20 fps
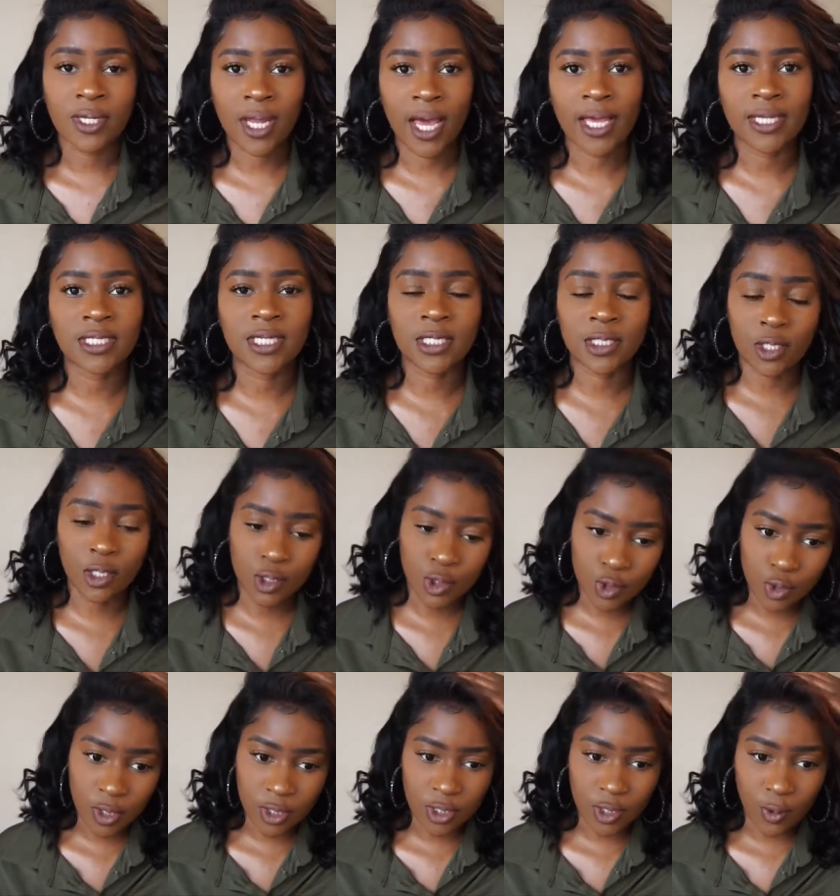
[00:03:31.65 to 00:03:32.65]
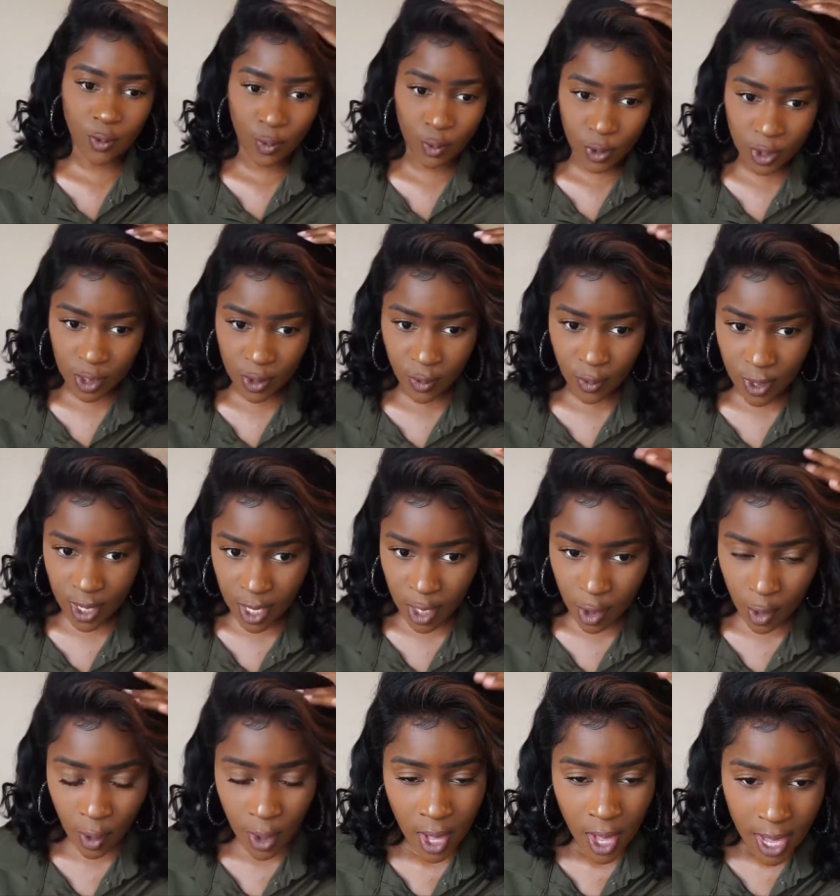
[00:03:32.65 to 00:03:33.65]
nice. It's constructed really
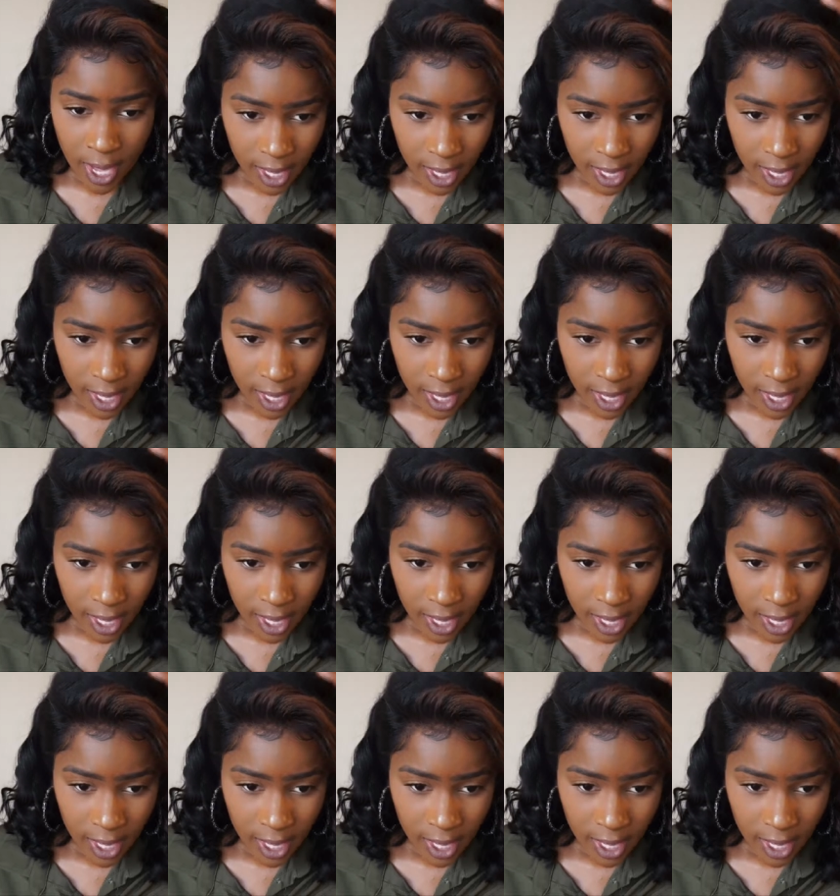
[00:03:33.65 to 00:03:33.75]
well.